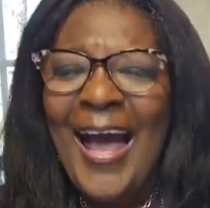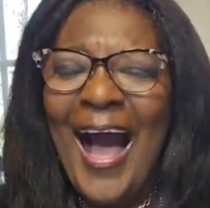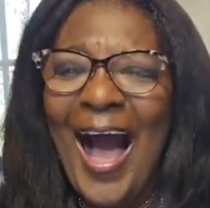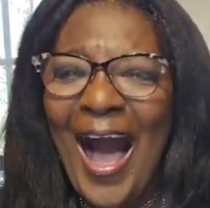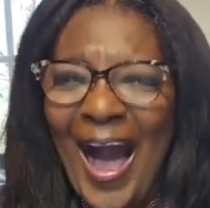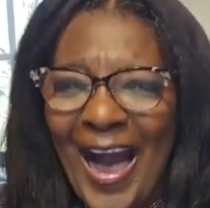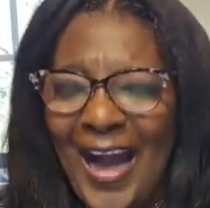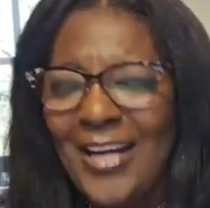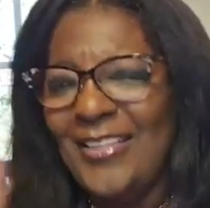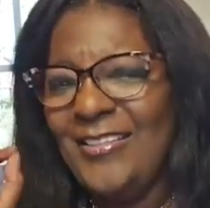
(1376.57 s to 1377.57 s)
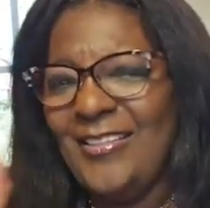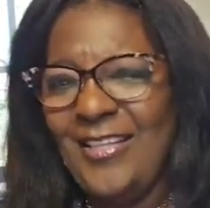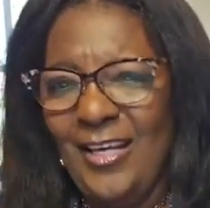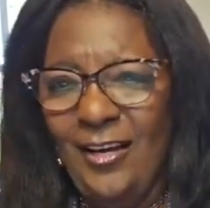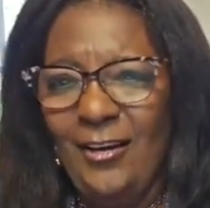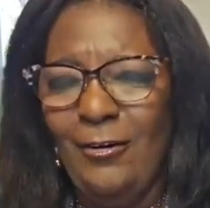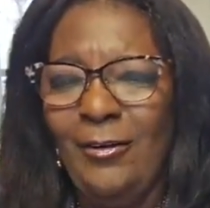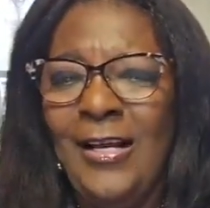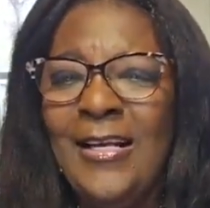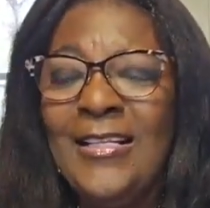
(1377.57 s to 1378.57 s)
high
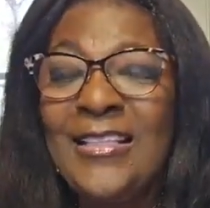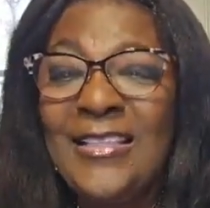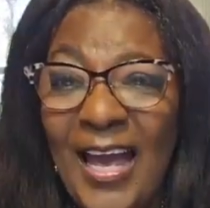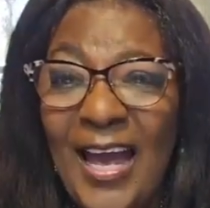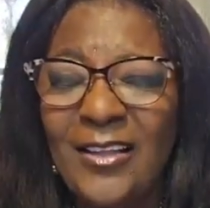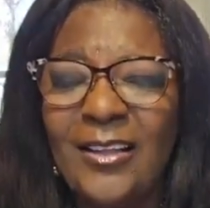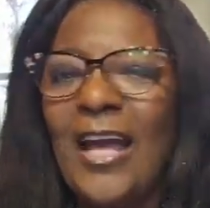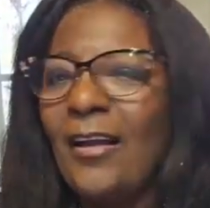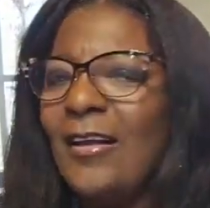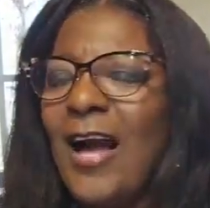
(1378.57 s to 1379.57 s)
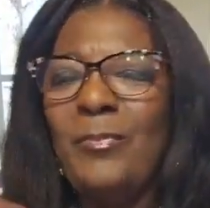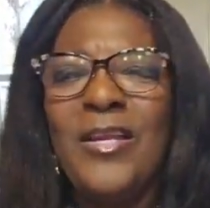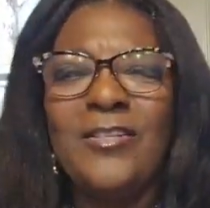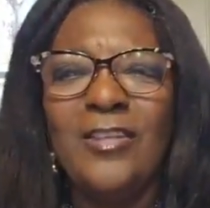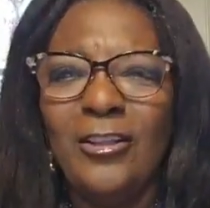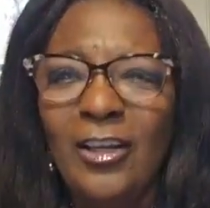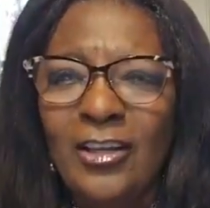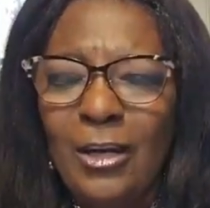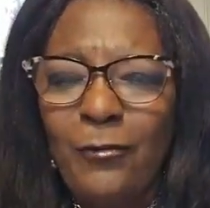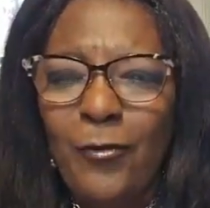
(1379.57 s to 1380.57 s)
skill set that companies are
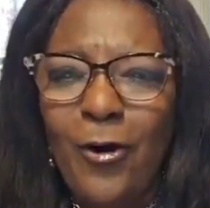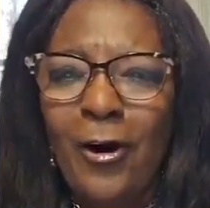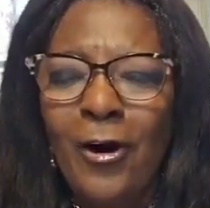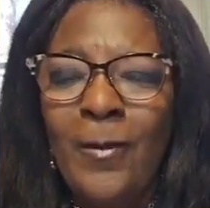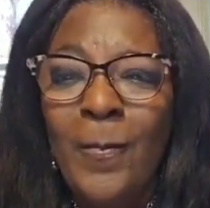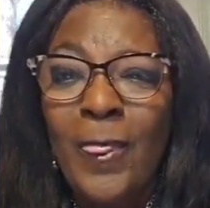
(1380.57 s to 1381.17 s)
looking for